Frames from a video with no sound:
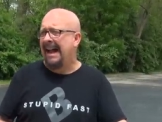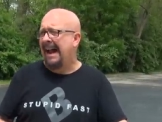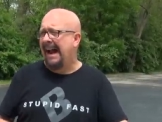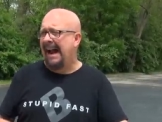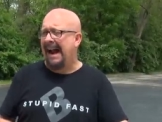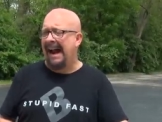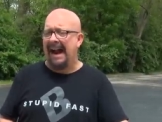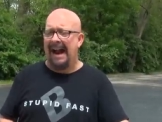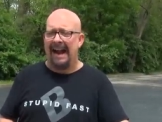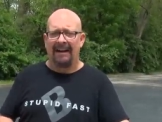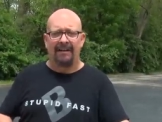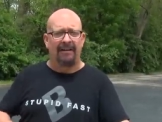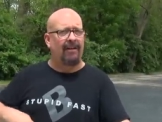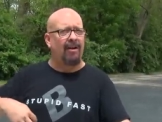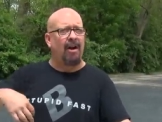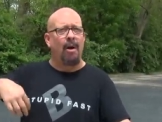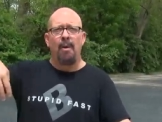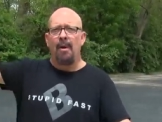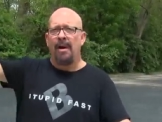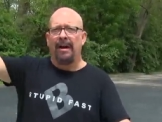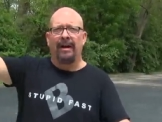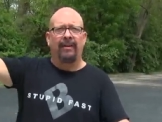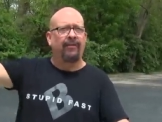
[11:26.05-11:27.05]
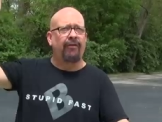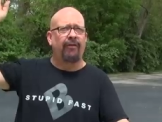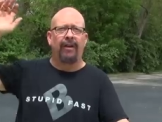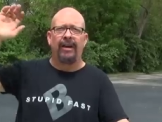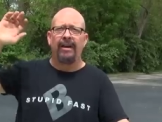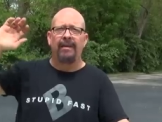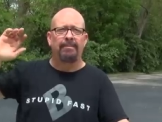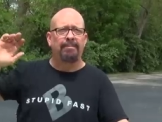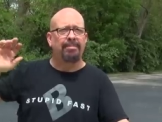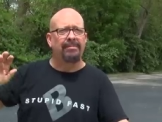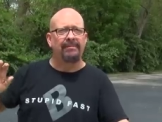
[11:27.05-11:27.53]
and go on a
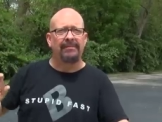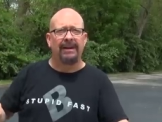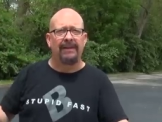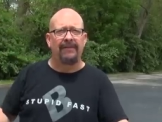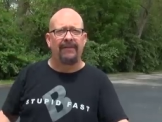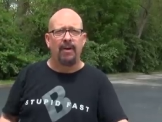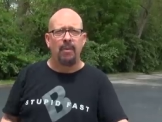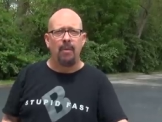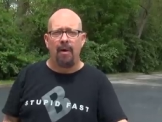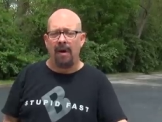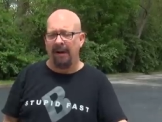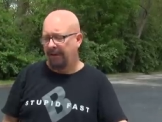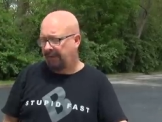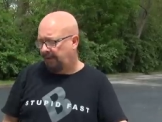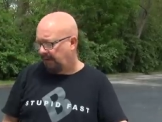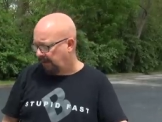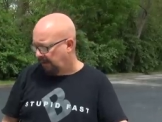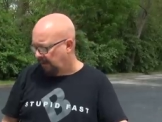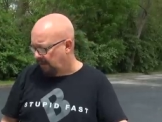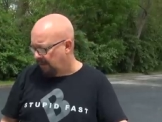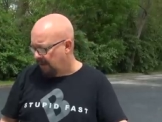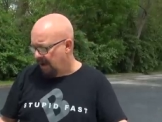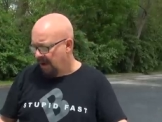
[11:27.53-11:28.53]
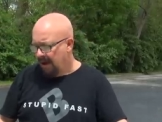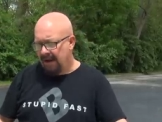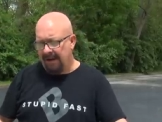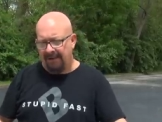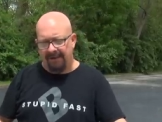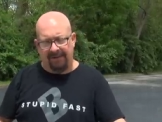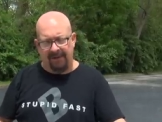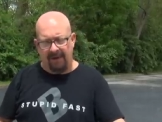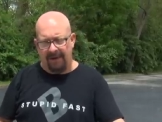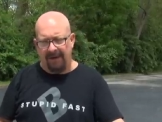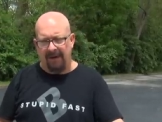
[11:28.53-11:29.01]
trip if you want to.
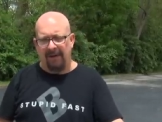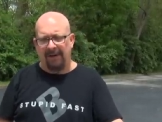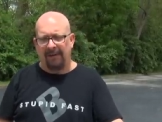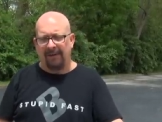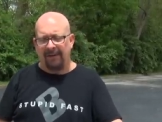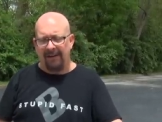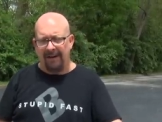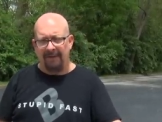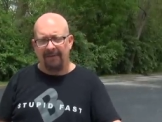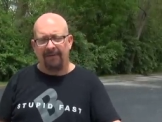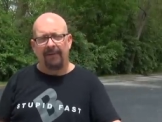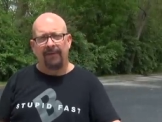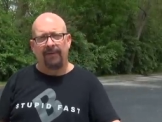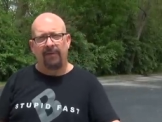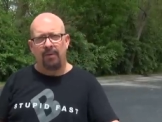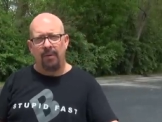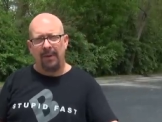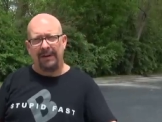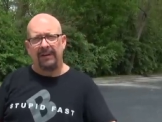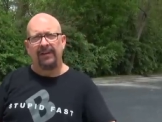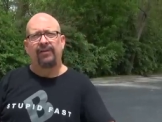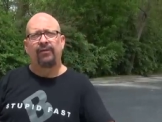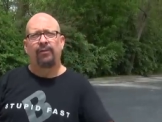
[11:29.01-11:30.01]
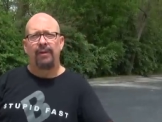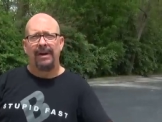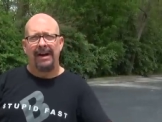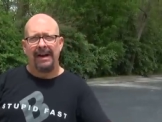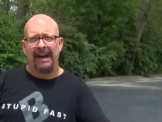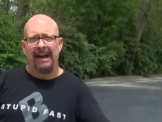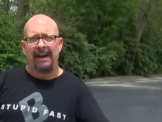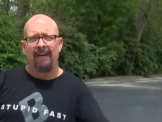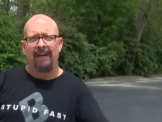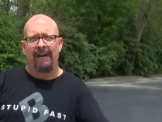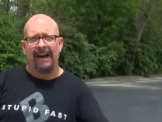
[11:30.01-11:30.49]
So there is a difference between the
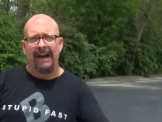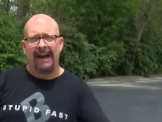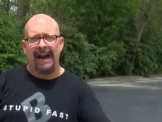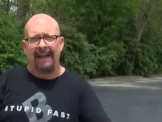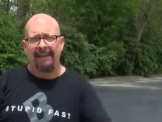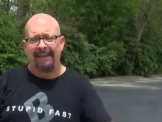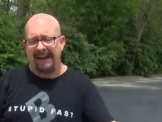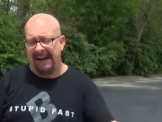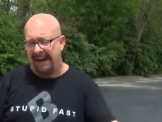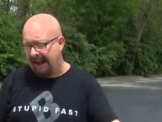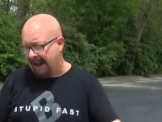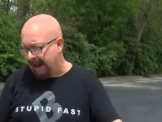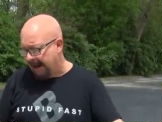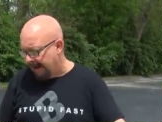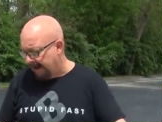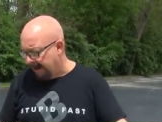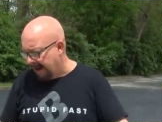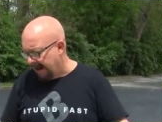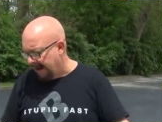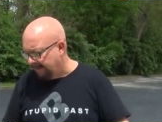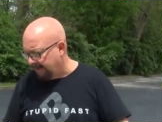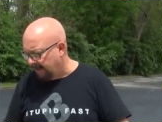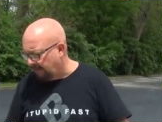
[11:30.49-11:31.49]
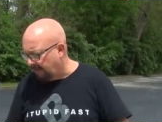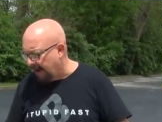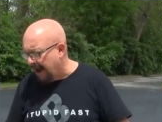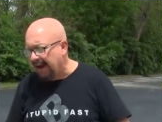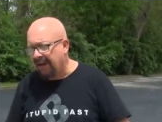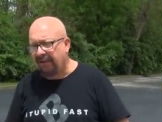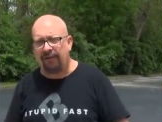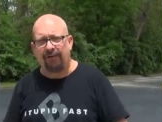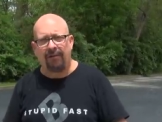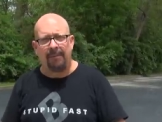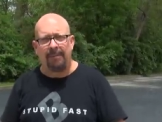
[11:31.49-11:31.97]
street gearing and the
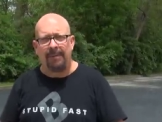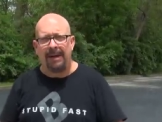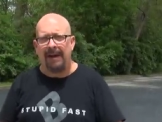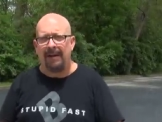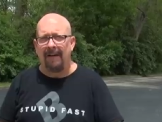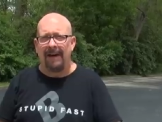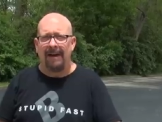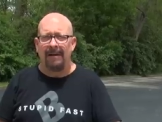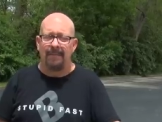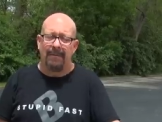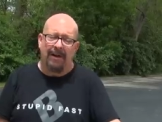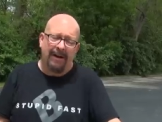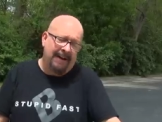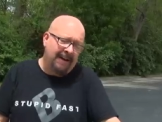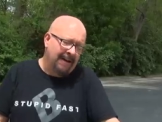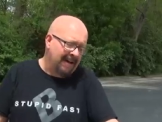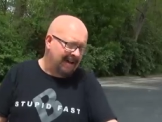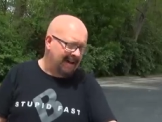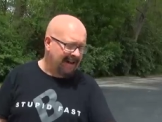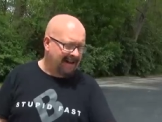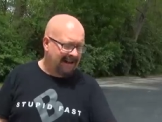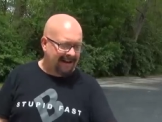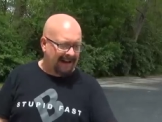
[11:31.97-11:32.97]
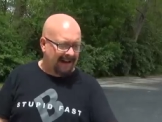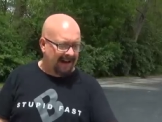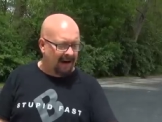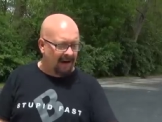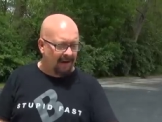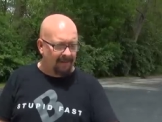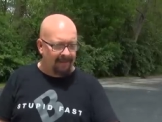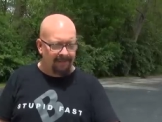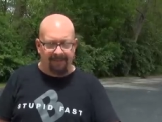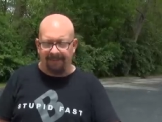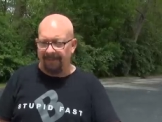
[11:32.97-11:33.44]
drag strip gearing, but you
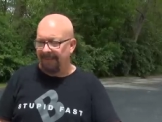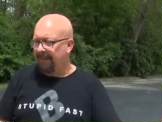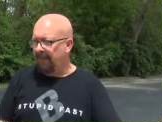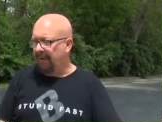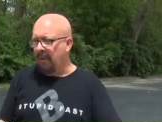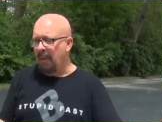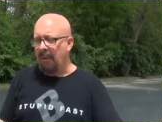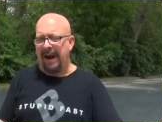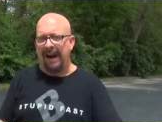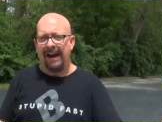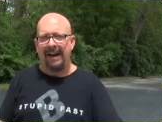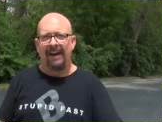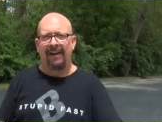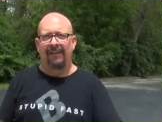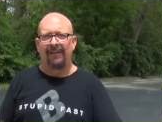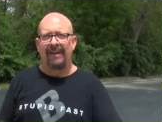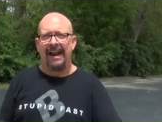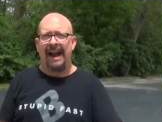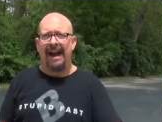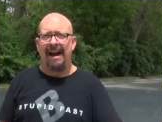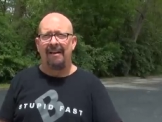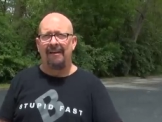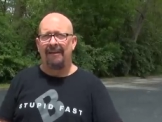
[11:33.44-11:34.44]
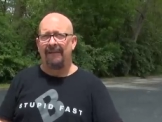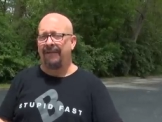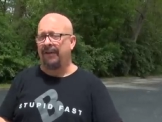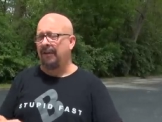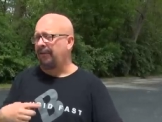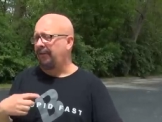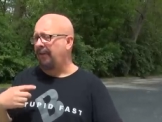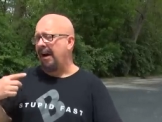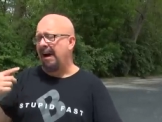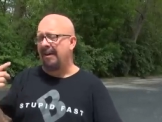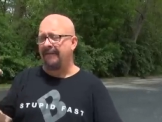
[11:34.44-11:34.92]
know, the way it is now, if
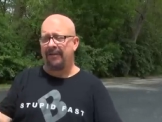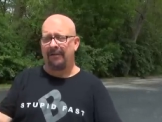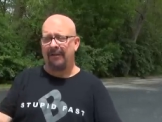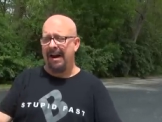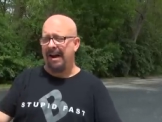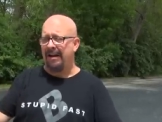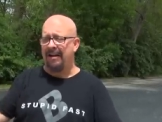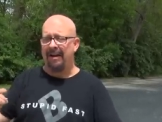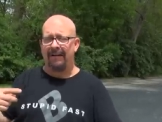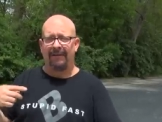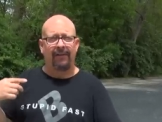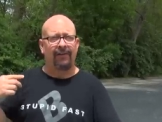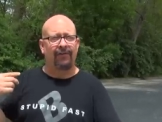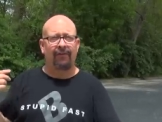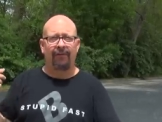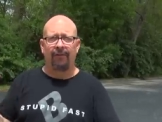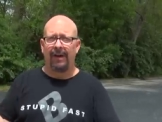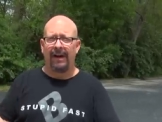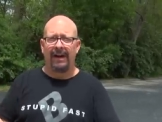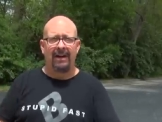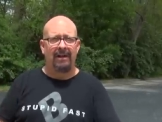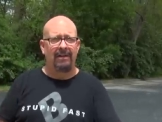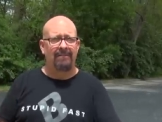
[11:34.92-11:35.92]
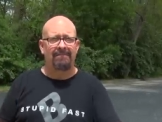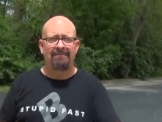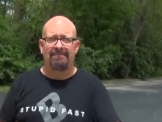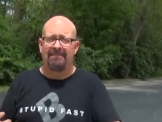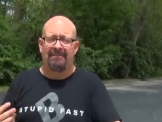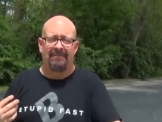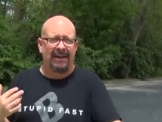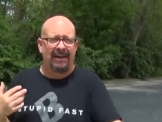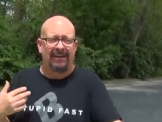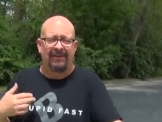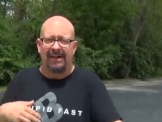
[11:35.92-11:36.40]
you're driving around on the street,
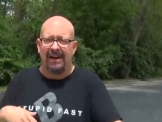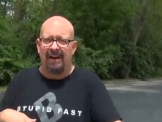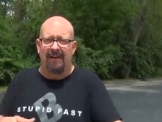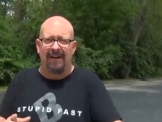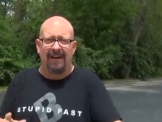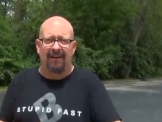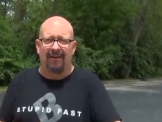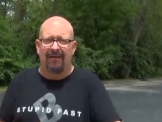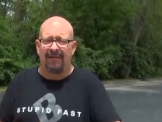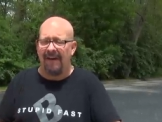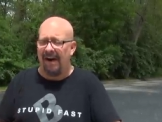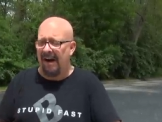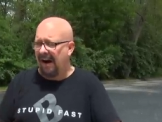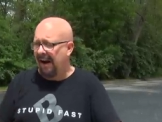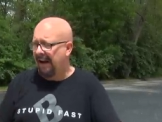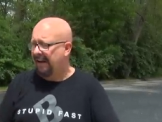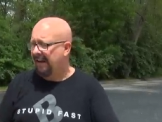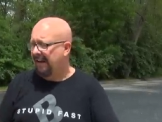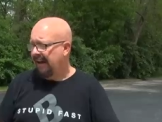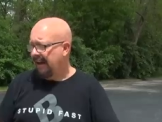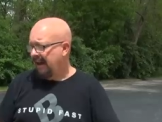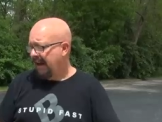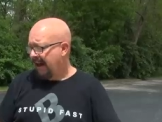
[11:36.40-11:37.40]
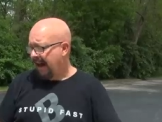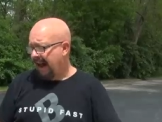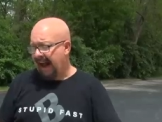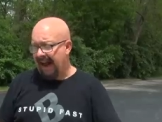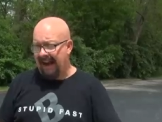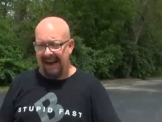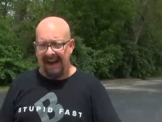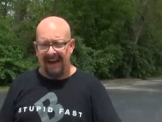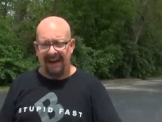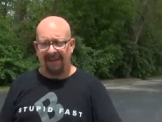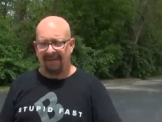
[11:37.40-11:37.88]
this gearing's fine,
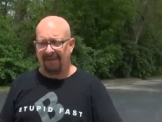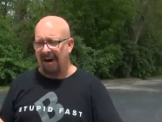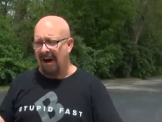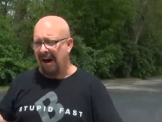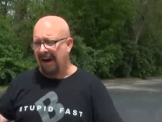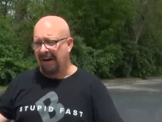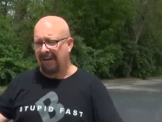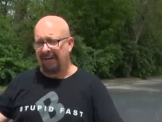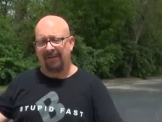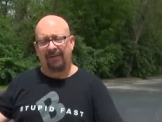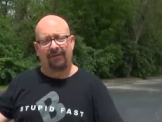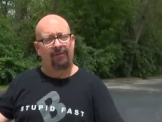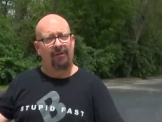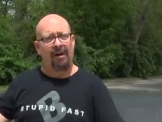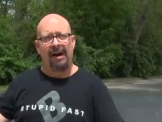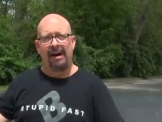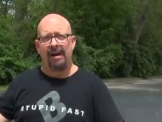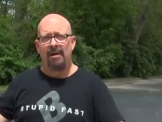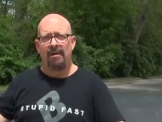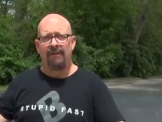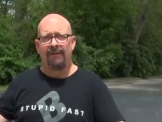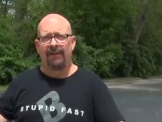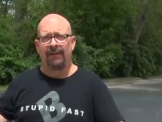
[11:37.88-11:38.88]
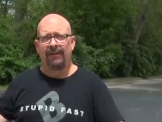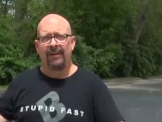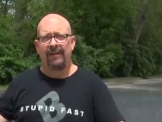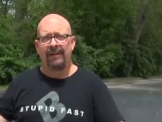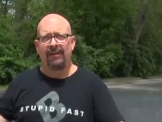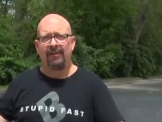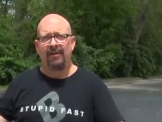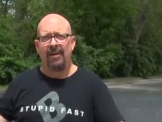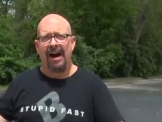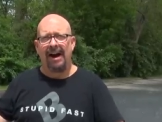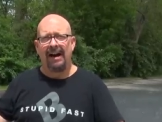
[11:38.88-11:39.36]
and he could ride straight over to
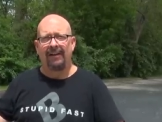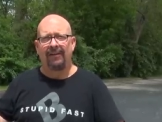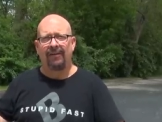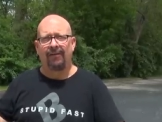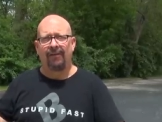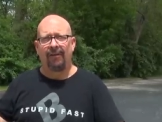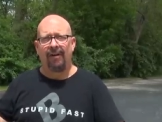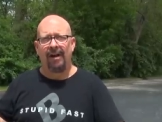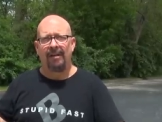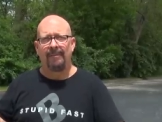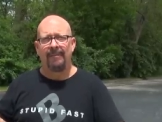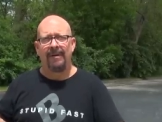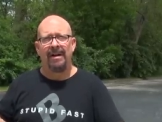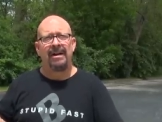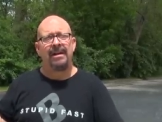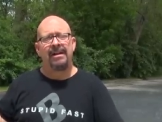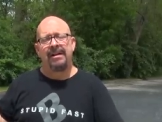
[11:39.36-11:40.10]
the drag strip,